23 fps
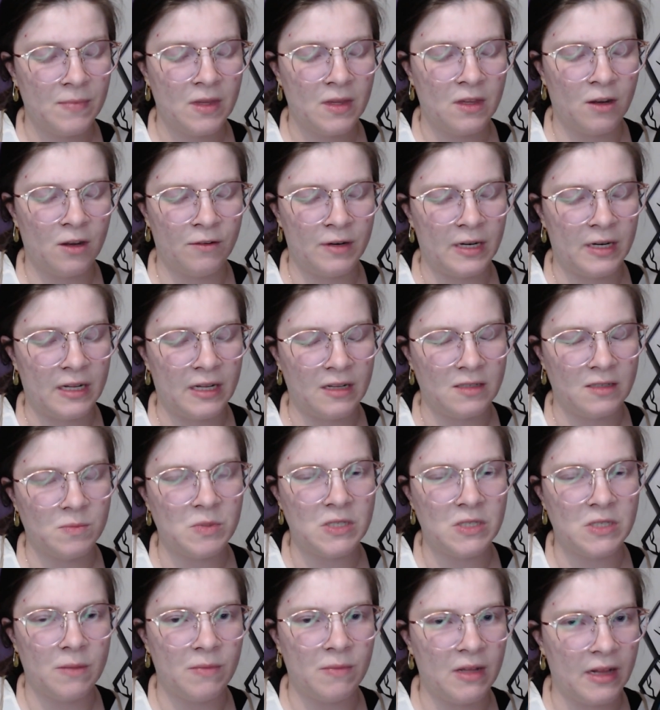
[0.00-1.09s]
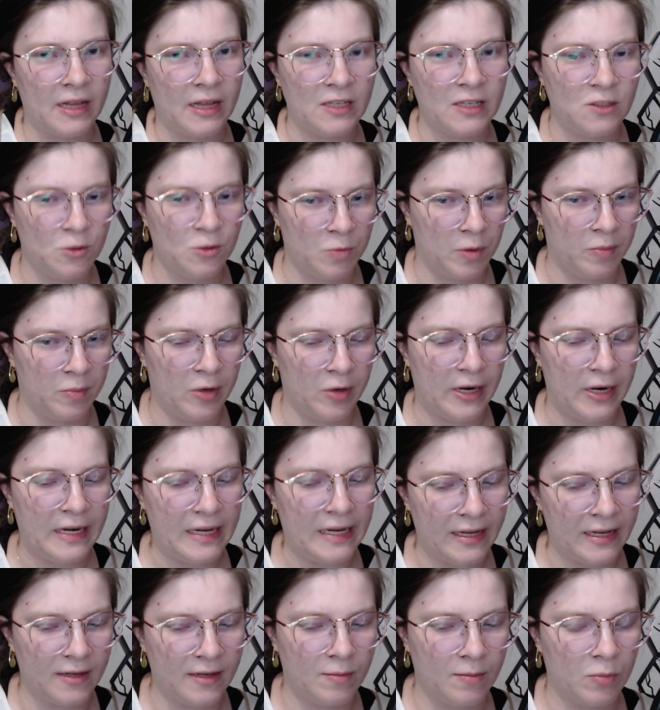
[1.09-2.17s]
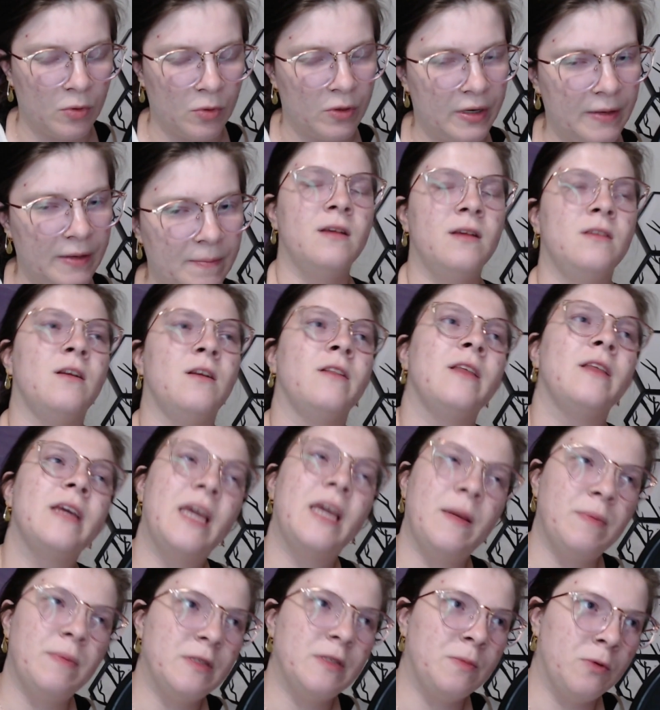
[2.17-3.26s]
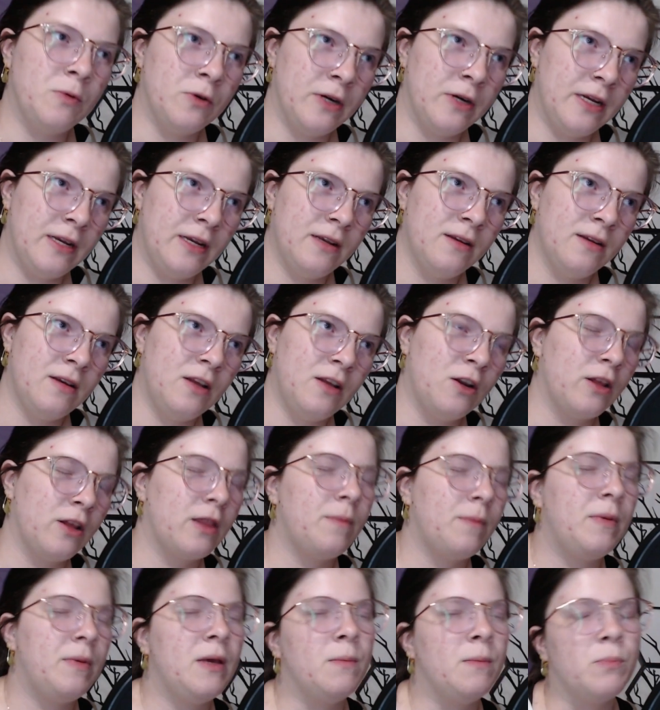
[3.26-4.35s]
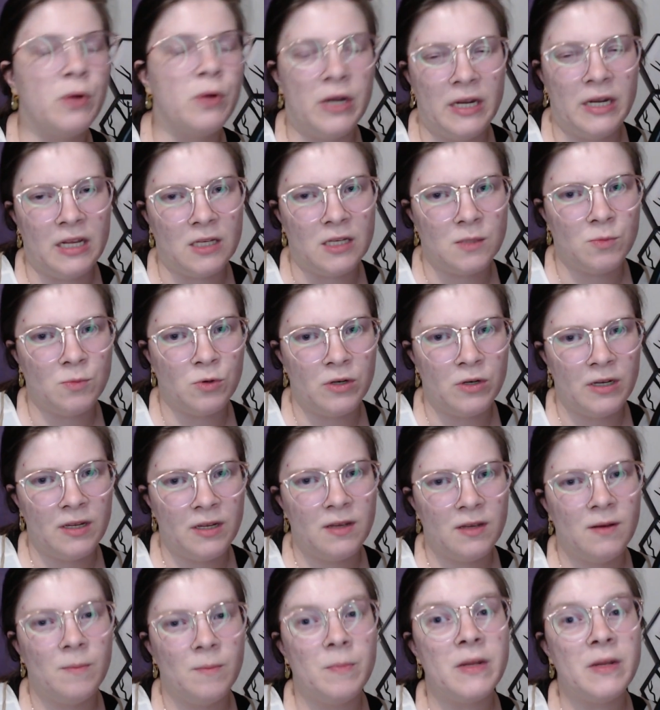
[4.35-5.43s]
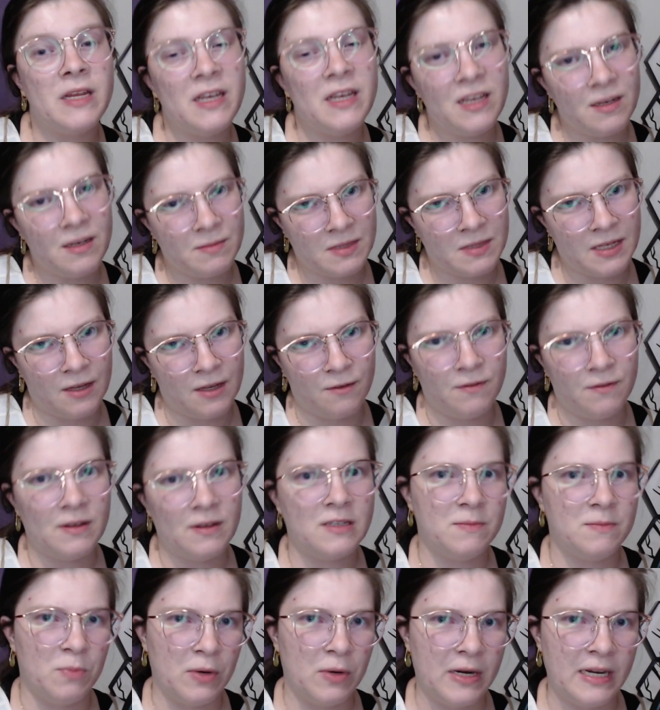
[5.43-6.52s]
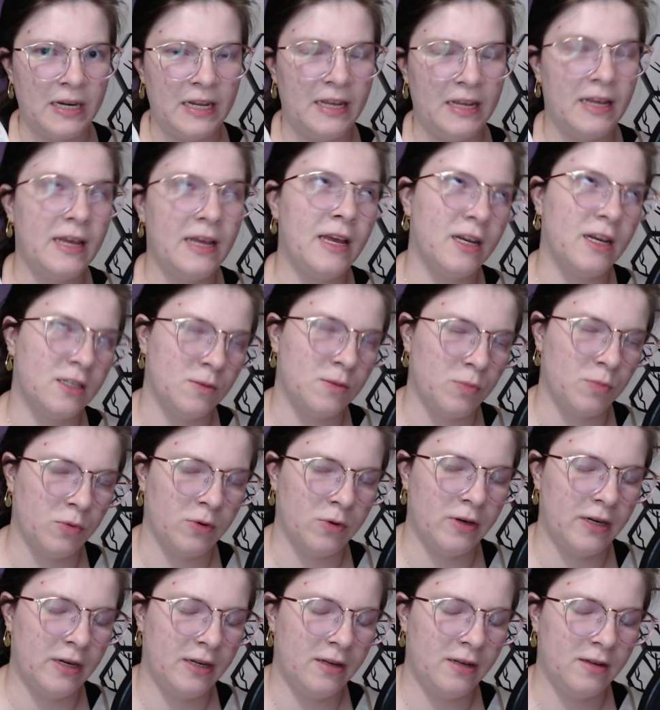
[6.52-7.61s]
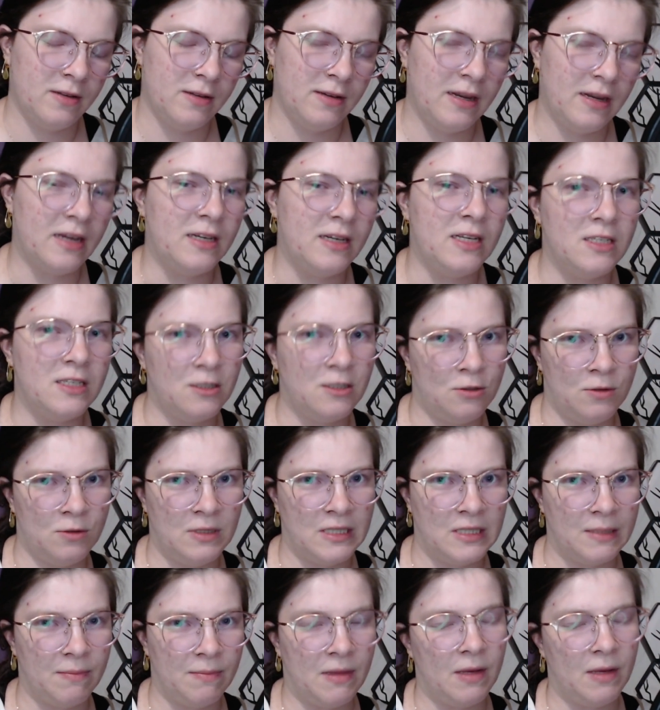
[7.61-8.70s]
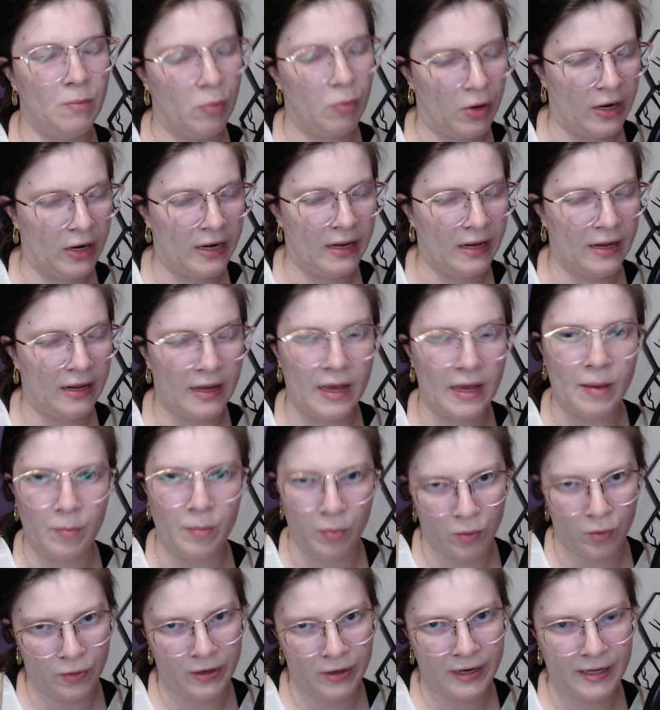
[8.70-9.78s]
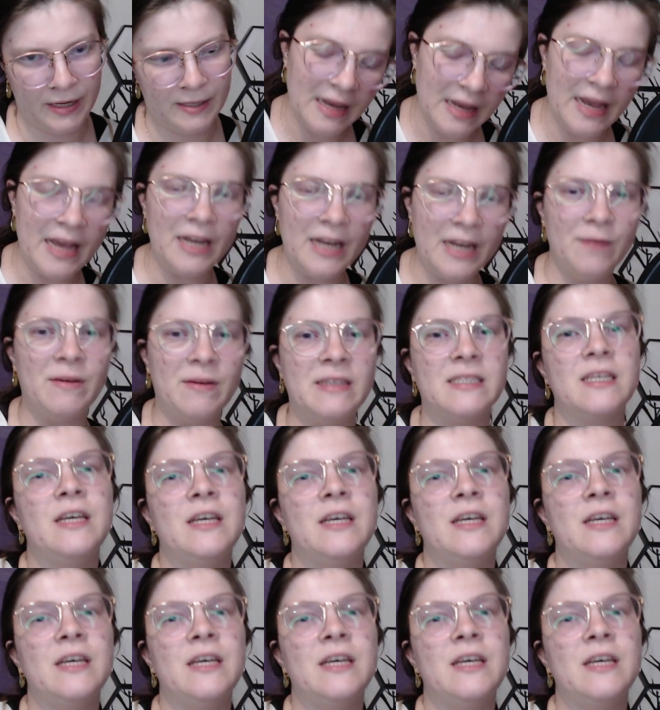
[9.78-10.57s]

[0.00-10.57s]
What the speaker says: Not ridiculous, but something like super brainy and boring. Not that camp is boring, and not that being brainy is boring, but he himself is brainy and boring, and he is doing something brainy and boring. Anyways,